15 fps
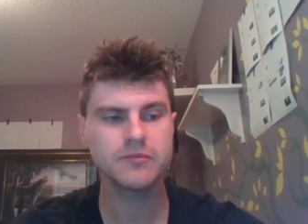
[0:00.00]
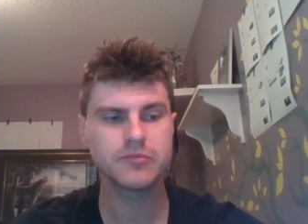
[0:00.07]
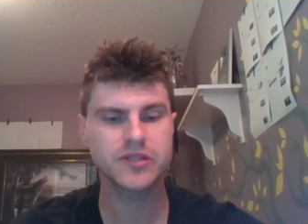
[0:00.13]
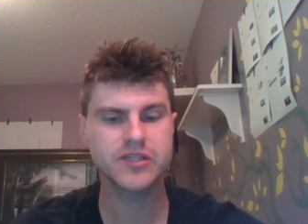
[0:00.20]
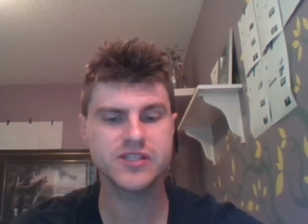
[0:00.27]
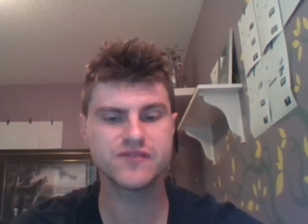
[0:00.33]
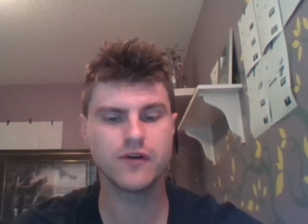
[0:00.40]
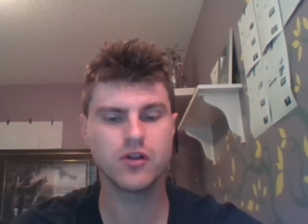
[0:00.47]

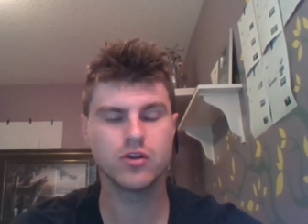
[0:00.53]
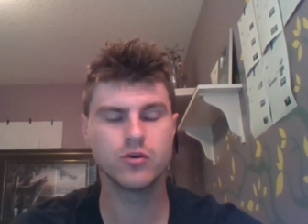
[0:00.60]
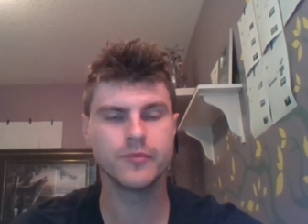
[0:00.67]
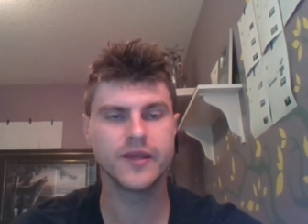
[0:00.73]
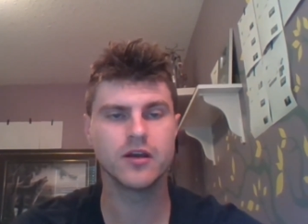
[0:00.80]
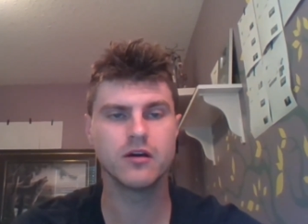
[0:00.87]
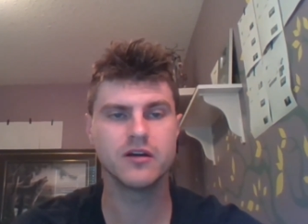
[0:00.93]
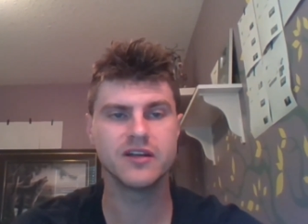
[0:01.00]
Please follow
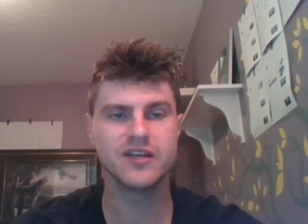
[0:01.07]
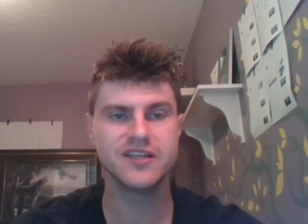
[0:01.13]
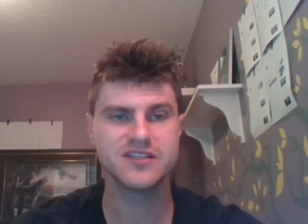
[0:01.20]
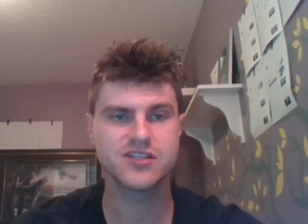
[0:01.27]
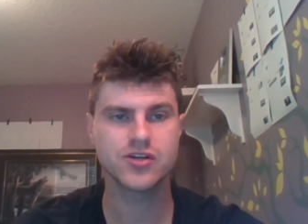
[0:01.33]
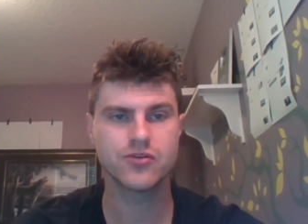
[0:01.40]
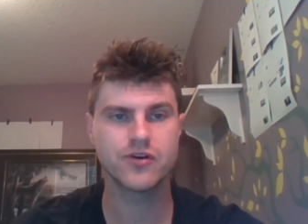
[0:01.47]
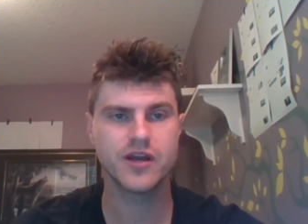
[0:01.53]
me on
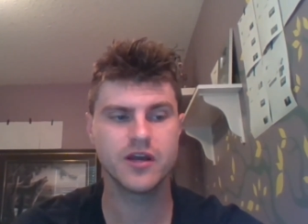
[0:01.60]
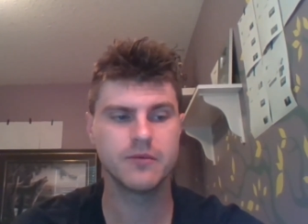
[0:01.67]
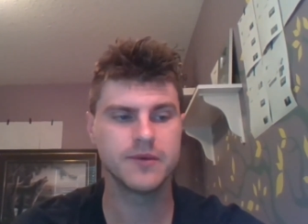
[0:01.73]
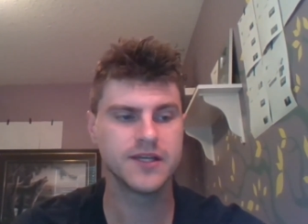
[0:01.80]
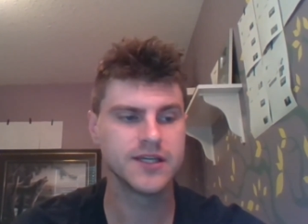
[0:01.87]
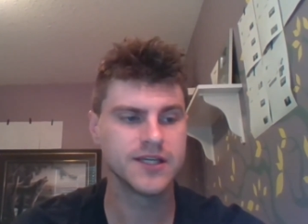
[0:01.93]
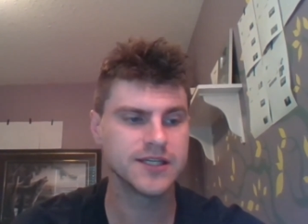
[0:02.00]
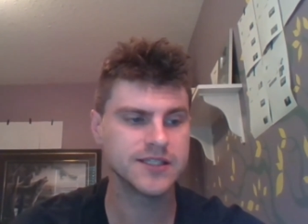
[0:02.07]

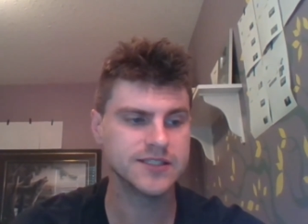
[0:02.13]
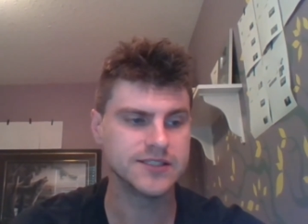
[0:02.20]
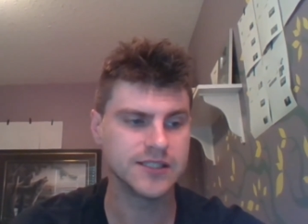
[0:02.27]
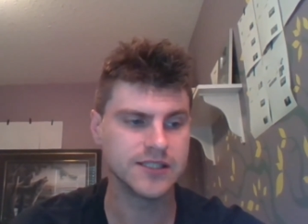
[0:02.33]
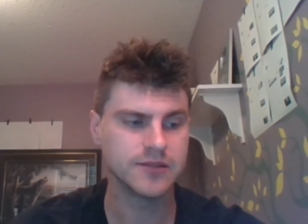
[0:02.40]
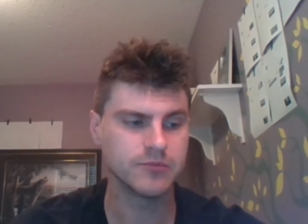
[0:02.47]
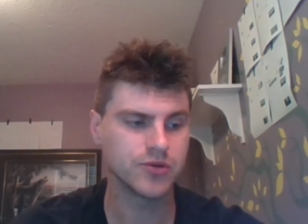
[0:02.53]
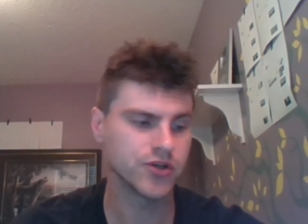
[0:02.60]
Instagram,
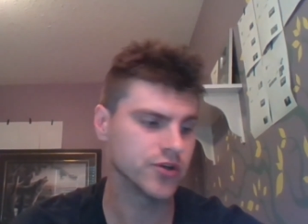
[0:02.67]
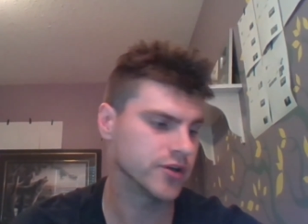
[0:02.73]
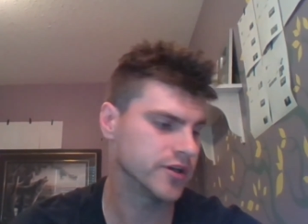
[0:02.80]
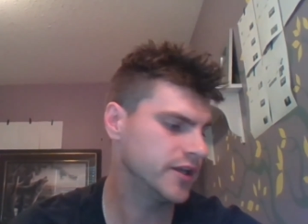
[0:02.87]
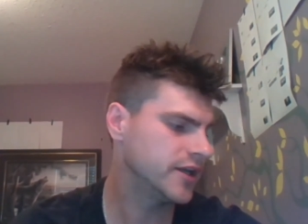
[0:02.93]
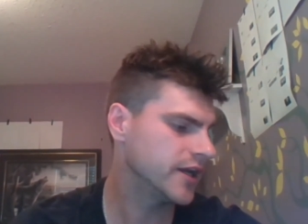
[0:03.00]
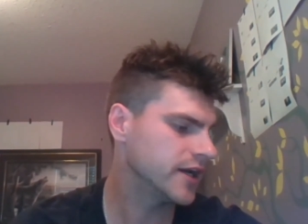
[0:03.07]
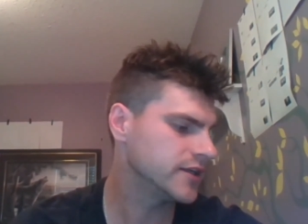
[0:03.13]

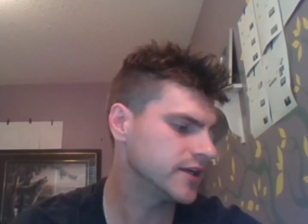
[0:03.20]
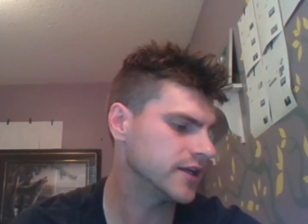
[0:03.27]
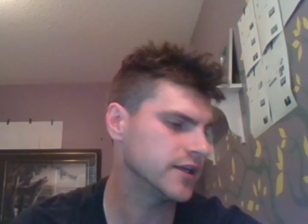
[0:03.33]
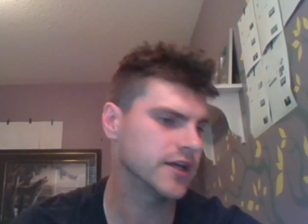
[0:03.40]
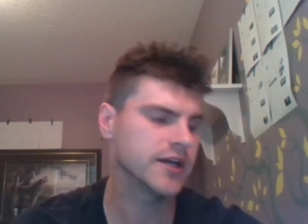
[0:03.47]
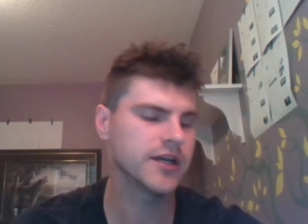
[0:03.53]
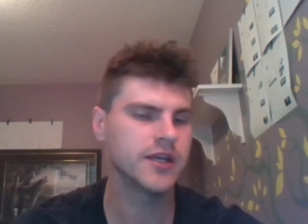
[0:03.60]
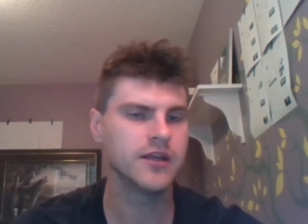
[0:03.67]

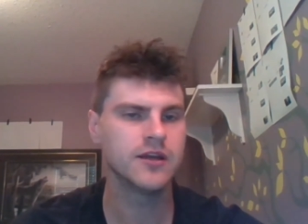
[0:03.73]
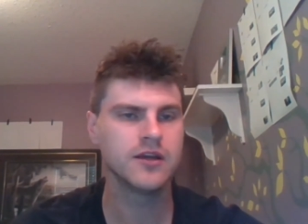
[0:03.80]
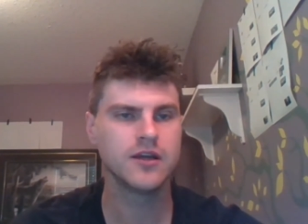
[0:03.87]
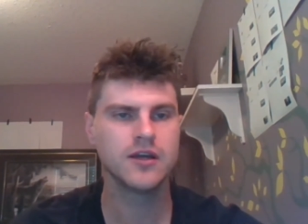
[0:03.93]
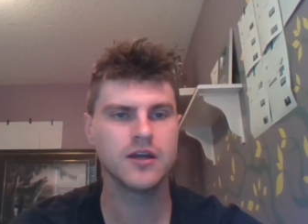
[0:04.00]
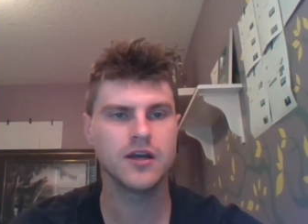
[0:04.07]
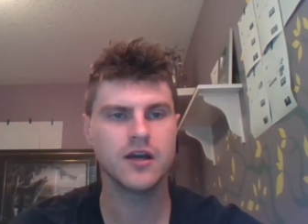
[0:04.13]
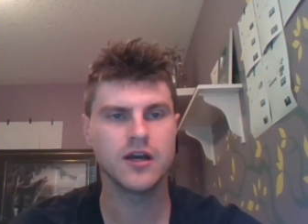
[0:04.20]
Dylanberg999.
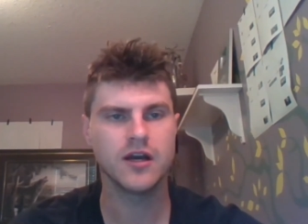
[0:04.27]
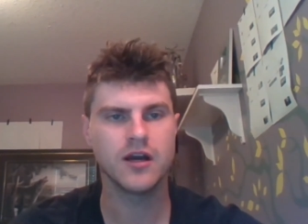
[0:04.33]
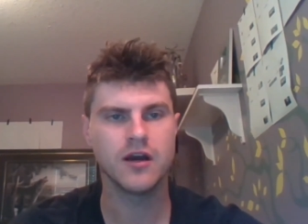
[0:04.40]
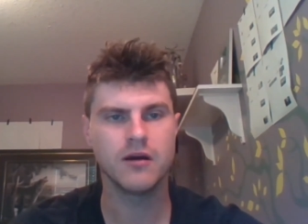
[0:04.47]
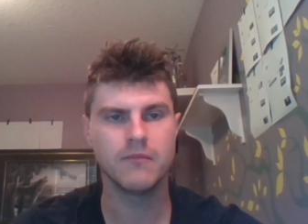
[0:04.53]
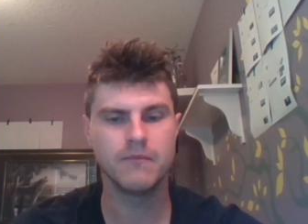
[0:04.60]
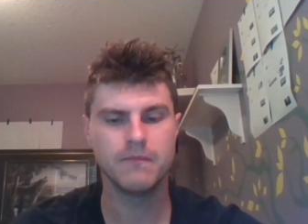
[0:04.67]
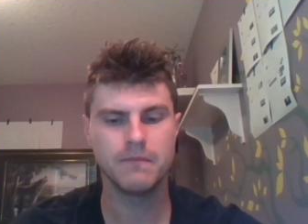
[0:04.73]

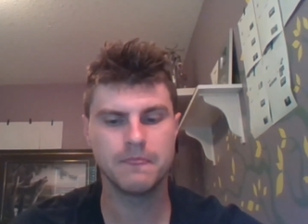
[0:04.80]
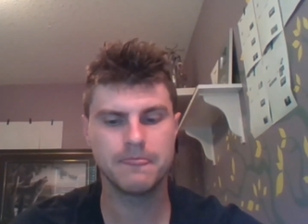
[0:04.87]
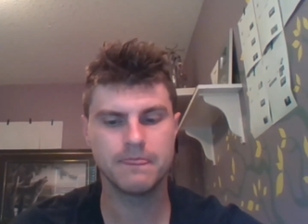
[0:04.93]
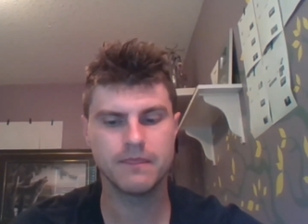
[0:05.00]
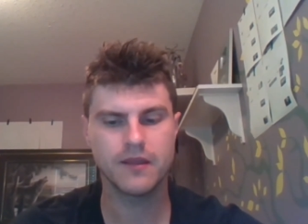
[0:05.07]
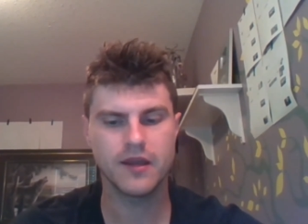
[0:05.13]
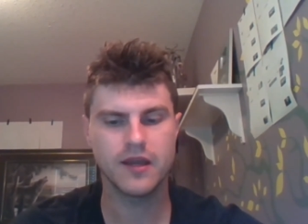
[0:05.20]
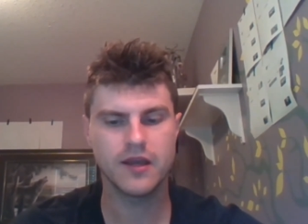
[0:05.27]
Um,
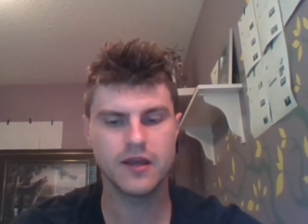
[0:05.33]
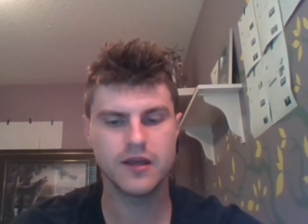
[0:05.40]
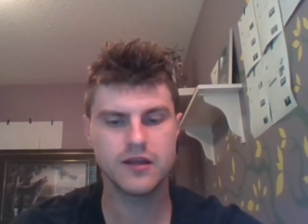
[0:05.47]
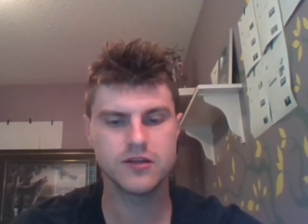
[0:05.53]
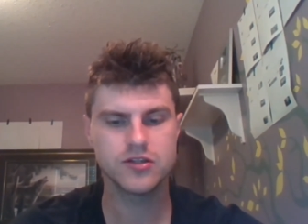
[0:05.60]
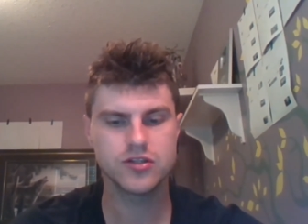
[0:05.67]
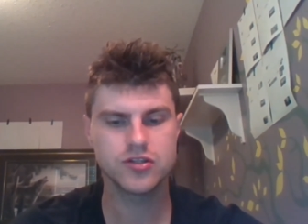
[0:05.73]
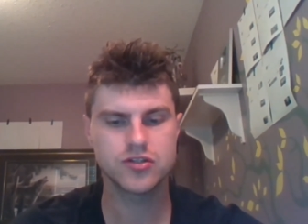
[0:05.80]

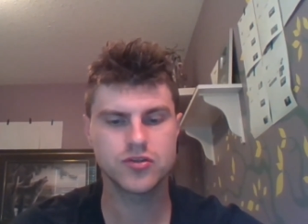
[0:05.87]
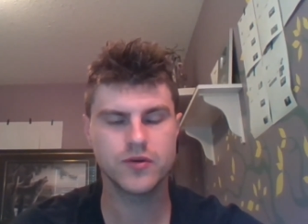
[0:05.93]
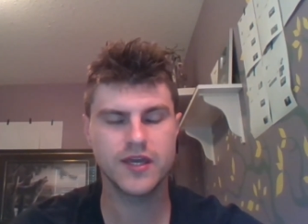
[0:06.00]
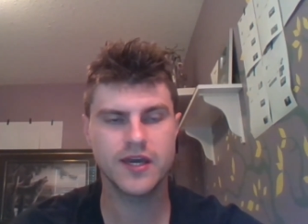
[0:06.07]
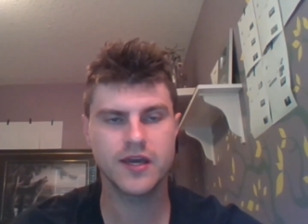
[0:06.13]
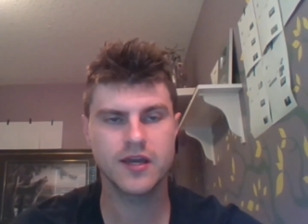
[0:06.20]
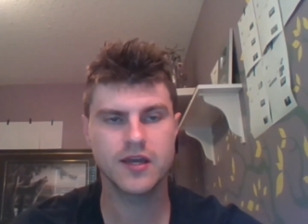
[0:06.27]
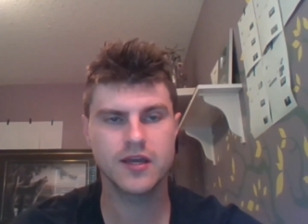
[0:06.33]
so
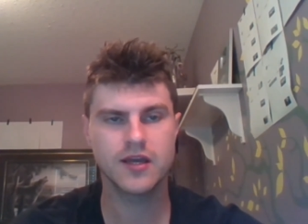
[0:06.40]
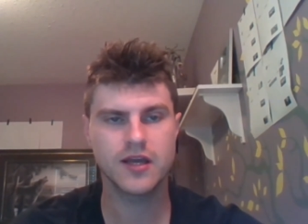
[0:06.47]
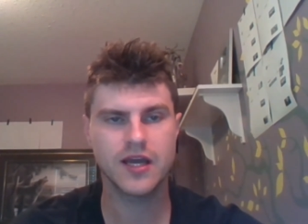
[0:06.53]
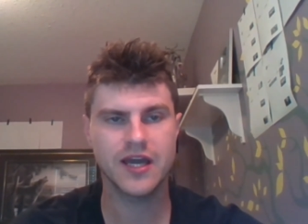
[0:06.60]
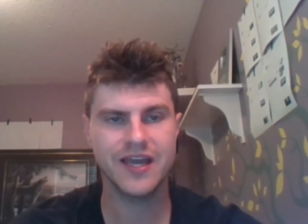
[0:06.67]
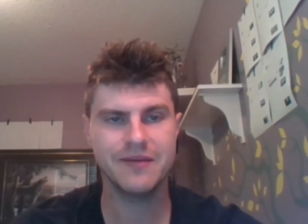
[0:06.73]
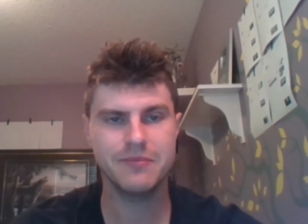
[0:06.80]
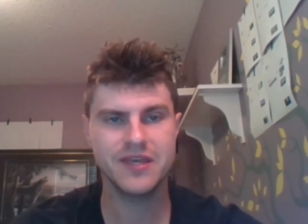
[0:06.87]
yeah,
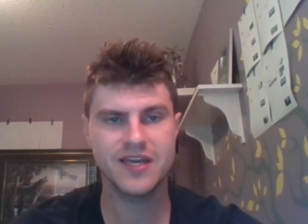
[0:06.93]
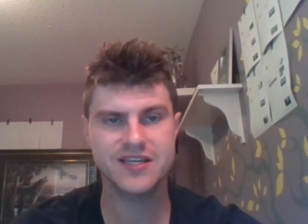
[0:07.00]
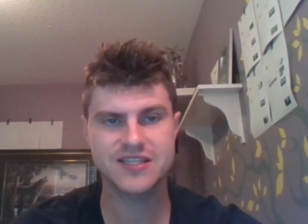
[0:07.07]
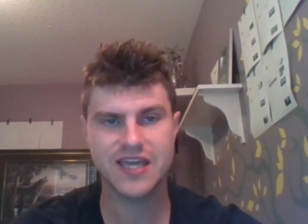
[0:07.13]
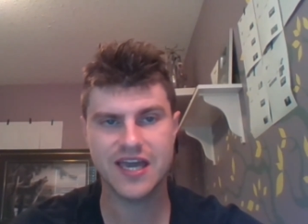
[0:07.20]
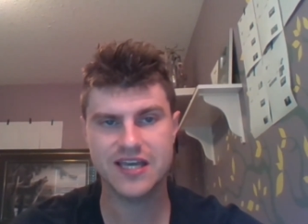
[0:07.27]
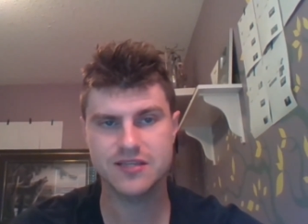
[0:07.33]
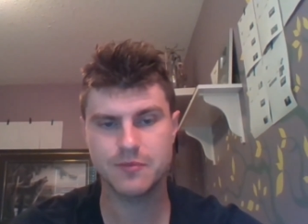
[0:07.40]
IBS
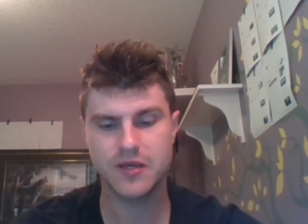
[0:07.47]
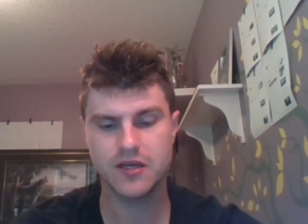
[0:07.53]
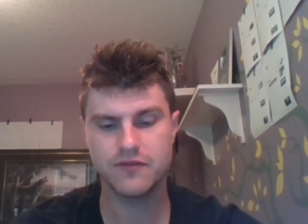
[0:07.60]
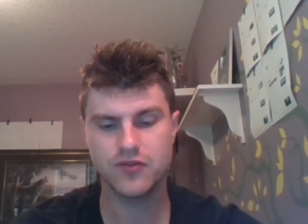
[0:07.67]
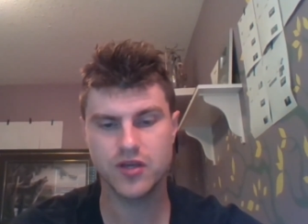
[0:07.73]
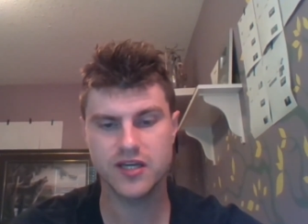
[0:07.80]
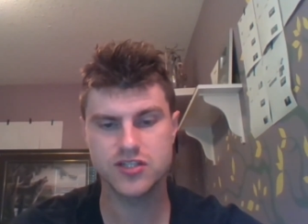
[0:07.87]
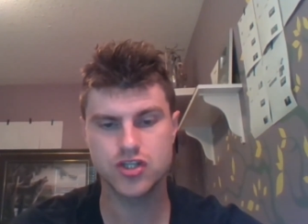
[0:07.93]
gas pain,
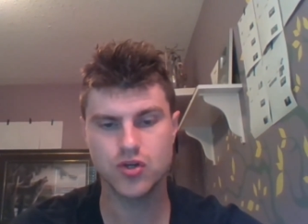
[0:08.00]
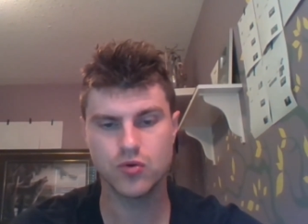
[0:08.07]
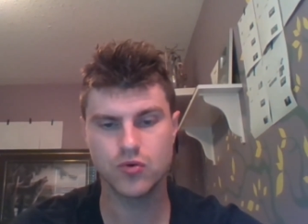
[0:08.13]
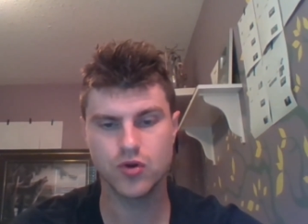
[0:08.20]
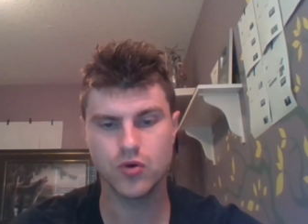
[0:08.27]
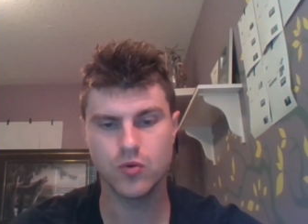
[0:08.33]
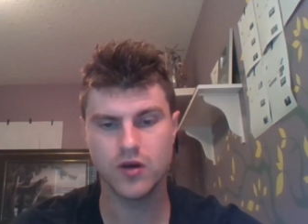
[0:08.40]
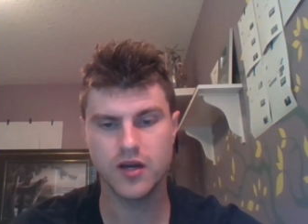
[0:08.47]
if you guys don't
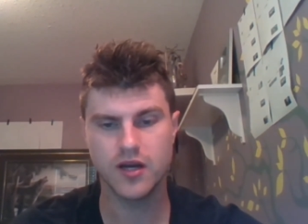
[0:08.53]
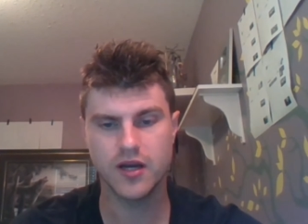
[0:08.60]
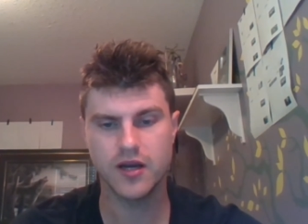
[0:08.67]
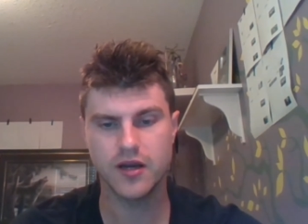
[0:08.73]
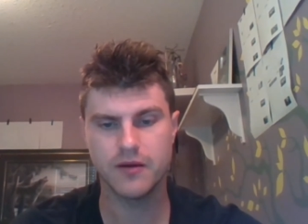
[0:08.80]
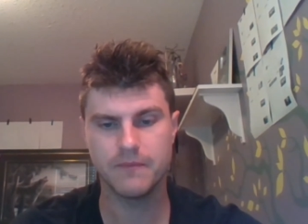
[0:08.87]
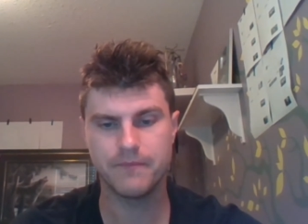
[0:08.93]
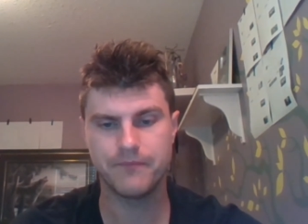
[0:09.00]
know,
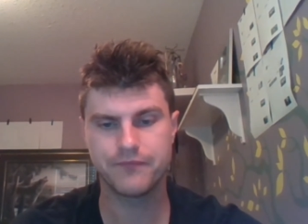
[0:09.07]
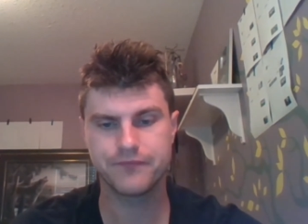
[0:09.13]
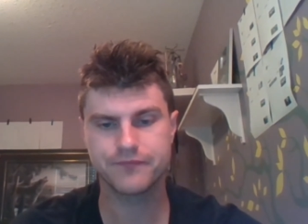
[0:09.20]
um,